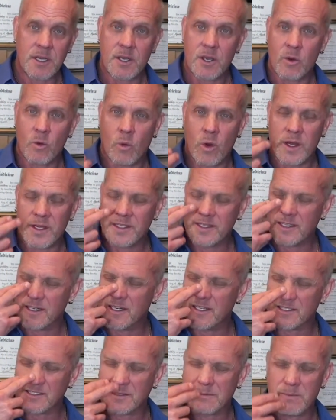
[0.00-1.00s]
What did it
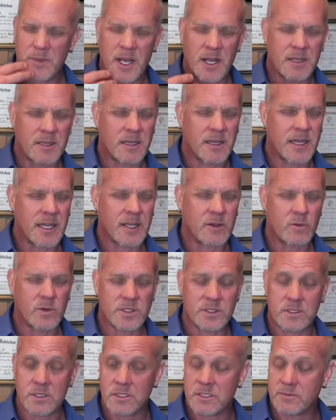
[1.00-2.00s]
smell like? Was
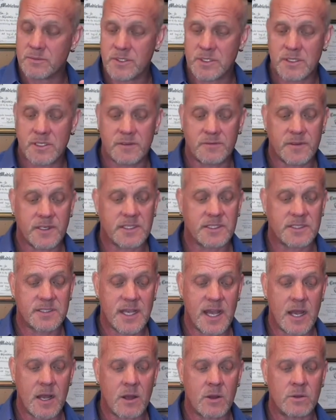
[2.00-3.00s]
there specific
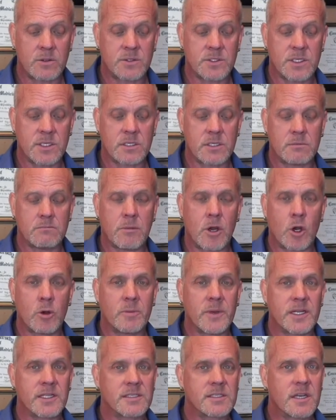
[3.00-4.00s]
sounds in the
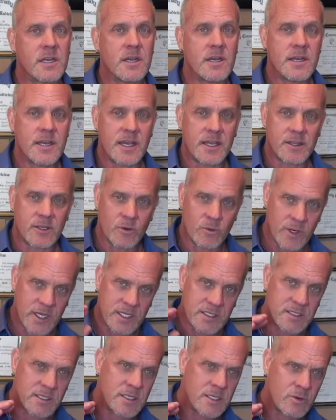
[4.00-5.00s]
moment? And the
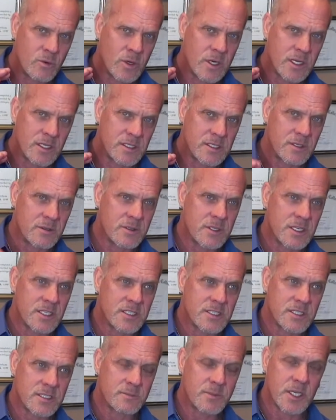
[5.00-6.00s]
reason you want to do this
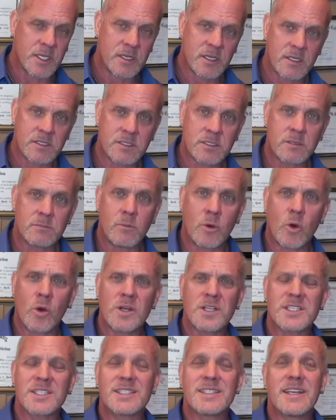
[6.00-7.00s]
is because the more
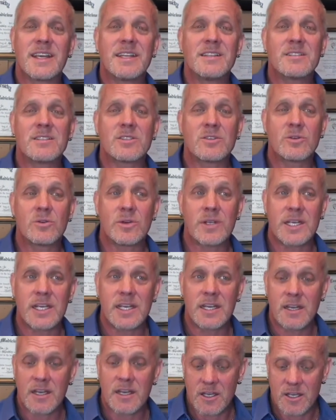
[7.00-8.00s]
sensory
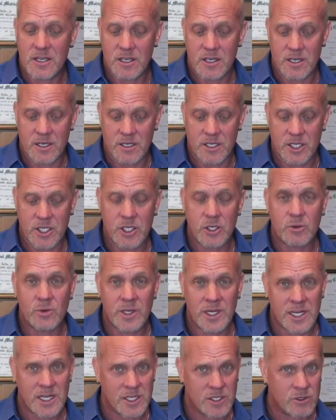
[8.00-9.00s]

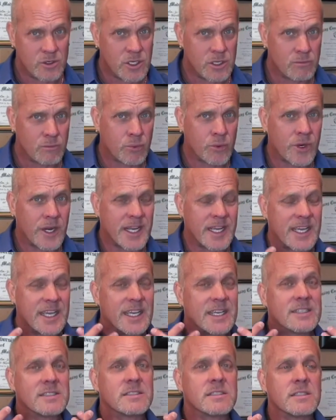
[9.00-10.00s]
acuity you can bring
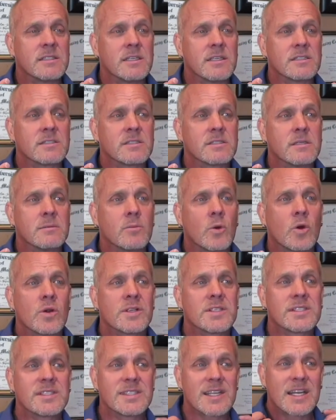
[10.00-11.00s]
into this, the more
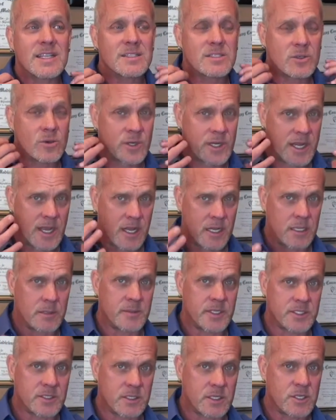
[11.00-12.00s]
sensory
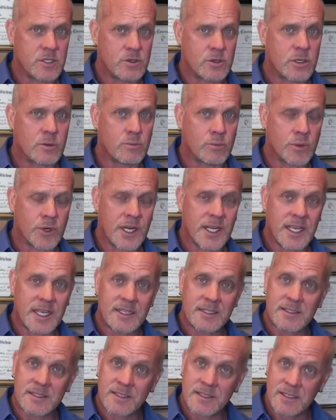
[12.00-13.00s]
elements that you can bring
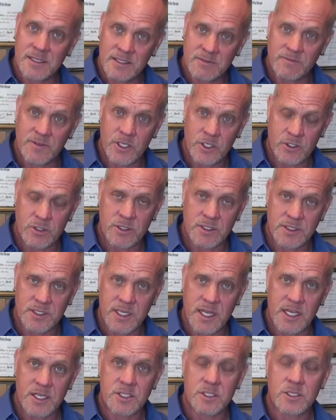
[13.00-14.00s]
into this
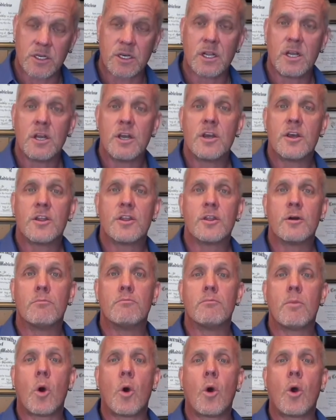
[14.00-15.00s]
visualization, the
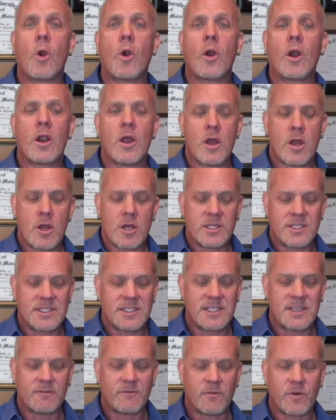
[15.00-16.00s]
more
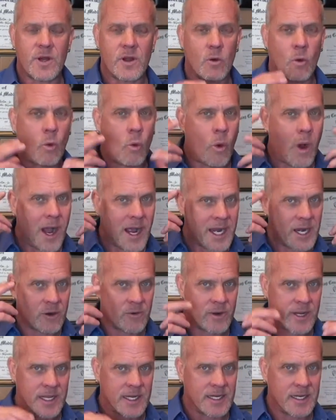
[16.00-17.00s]
different
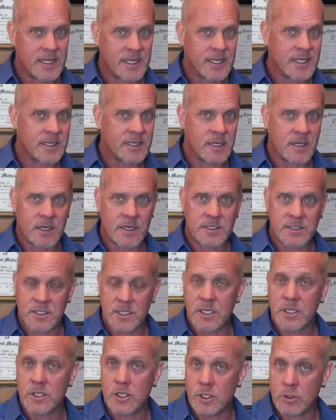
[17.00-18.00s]
wiring it does
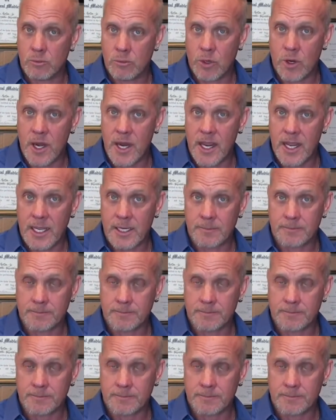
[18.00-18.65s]
in your brain.